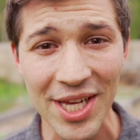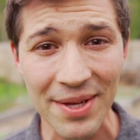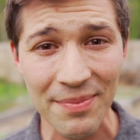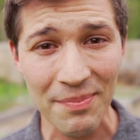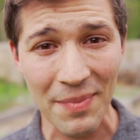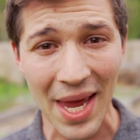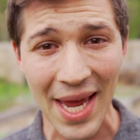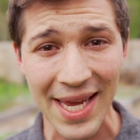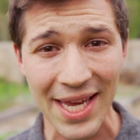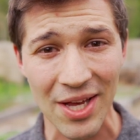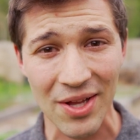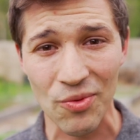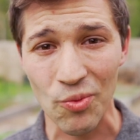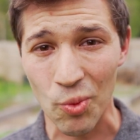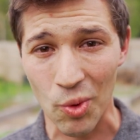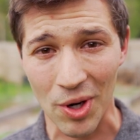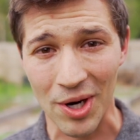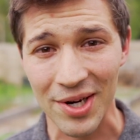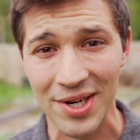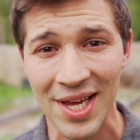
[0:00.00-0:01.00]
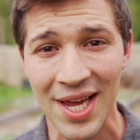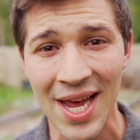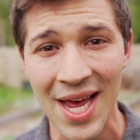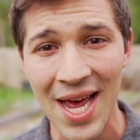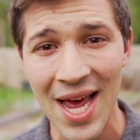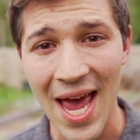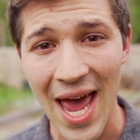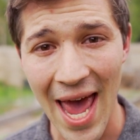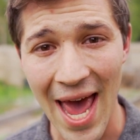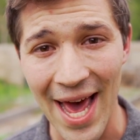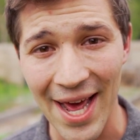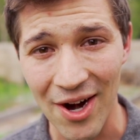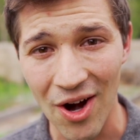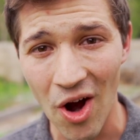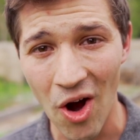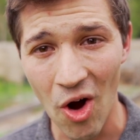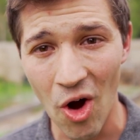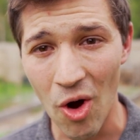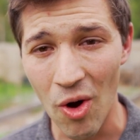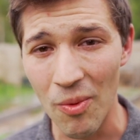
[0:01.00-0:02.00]
can make it work at
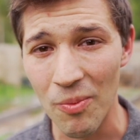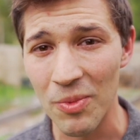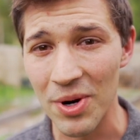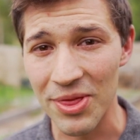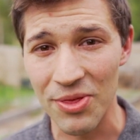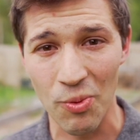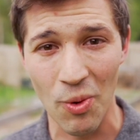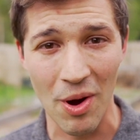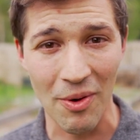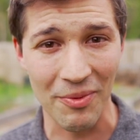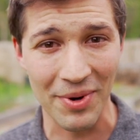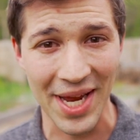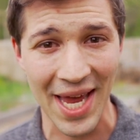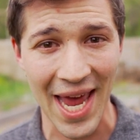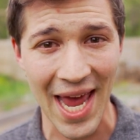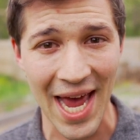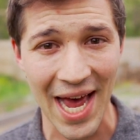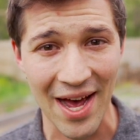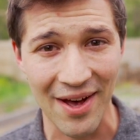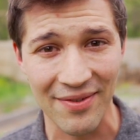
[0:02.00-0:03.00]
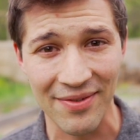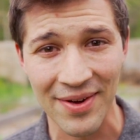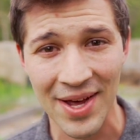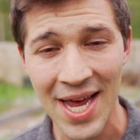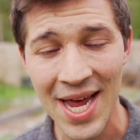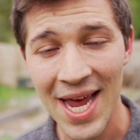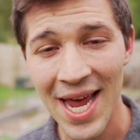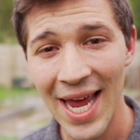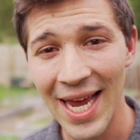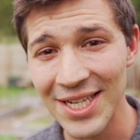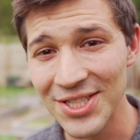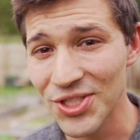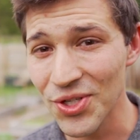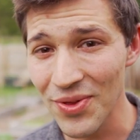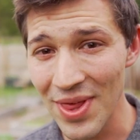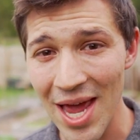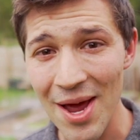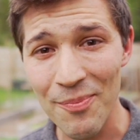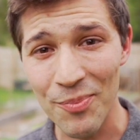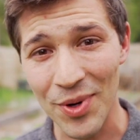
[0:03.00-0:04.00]
home with what we have. And so
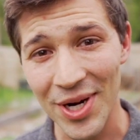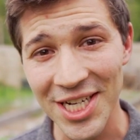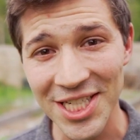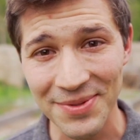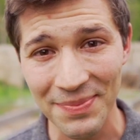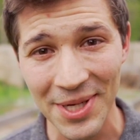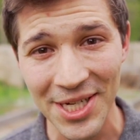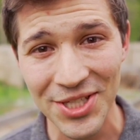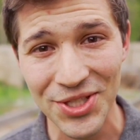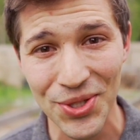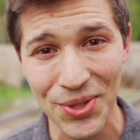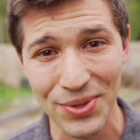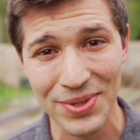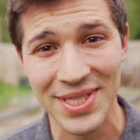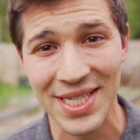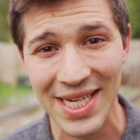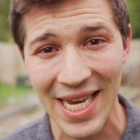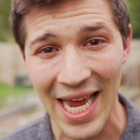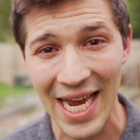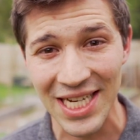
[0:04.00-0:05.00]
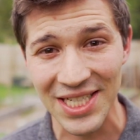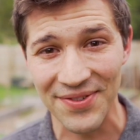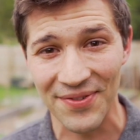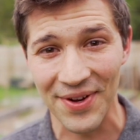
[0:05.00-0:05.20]
that brings me to today's